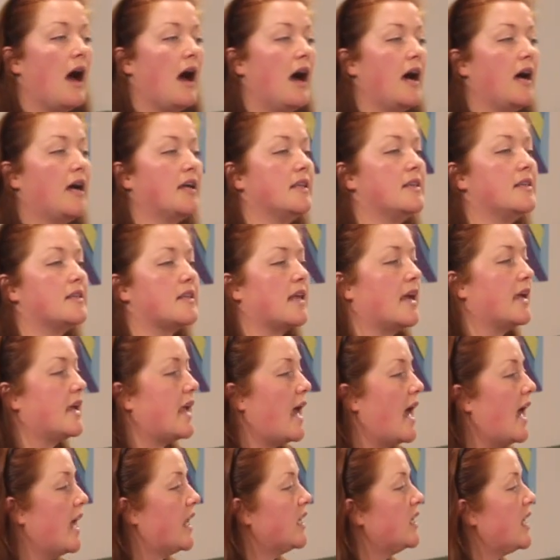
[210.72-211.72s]
And
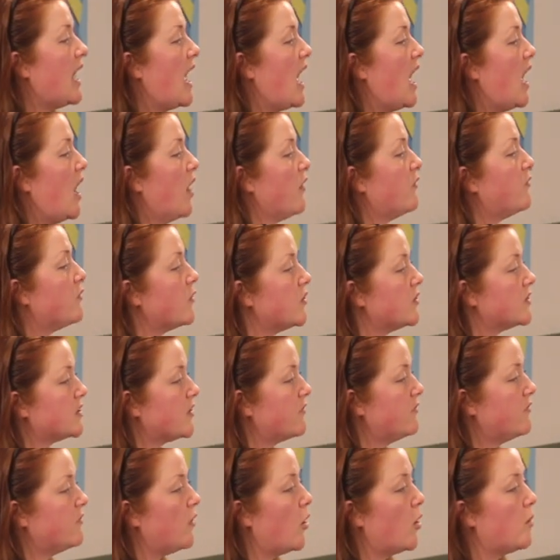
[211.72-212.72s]
again, first
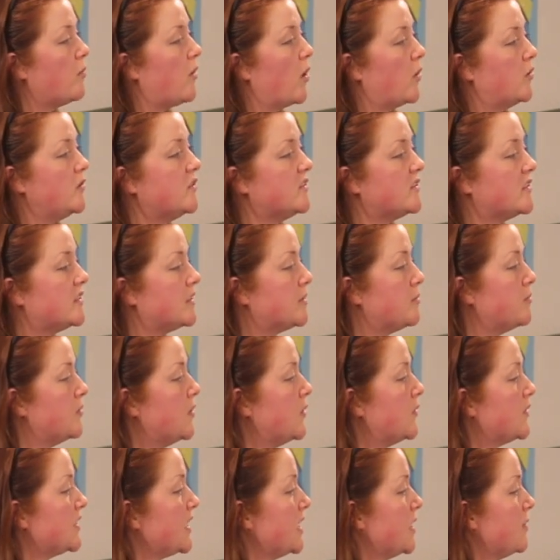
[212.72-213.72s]
and foremost,
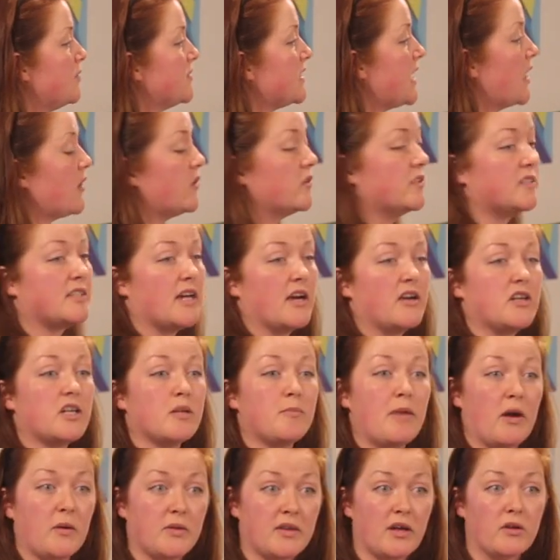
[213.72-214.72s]
museums are concerned
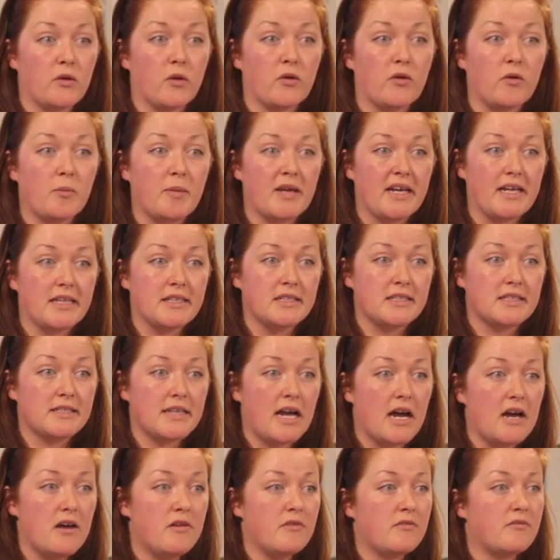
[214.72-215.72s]
about their European
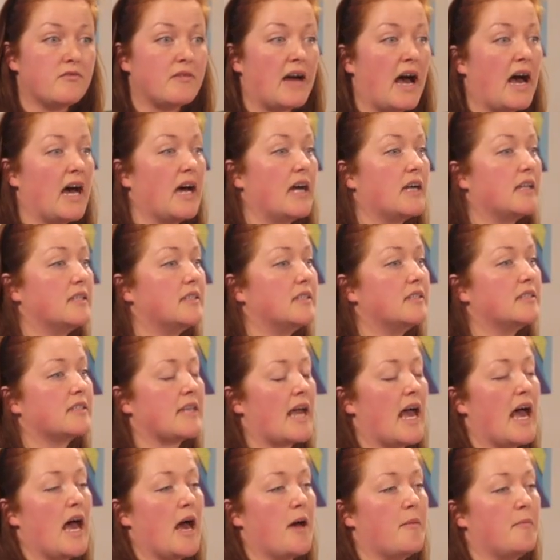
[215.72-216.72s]
staff and
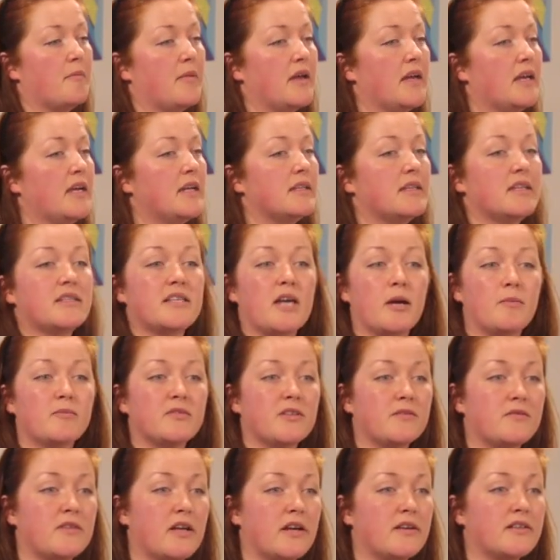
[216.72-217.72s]
the
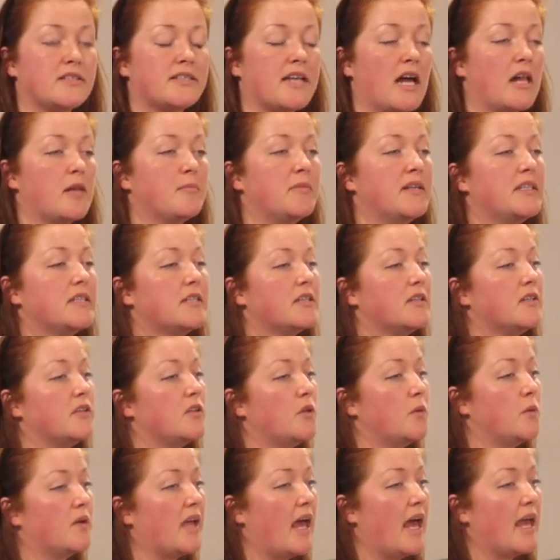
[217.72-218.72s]
terms of their settlement in
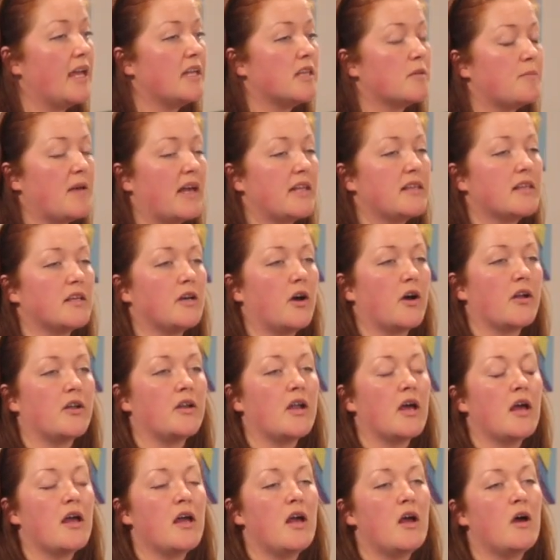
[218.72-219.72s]
the UK, depending
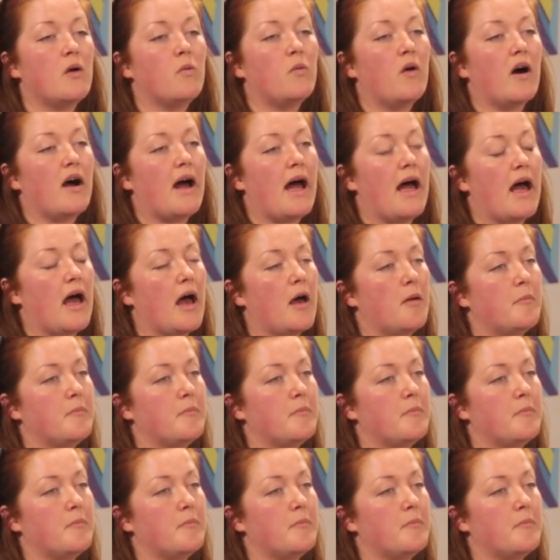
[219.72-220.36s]
on what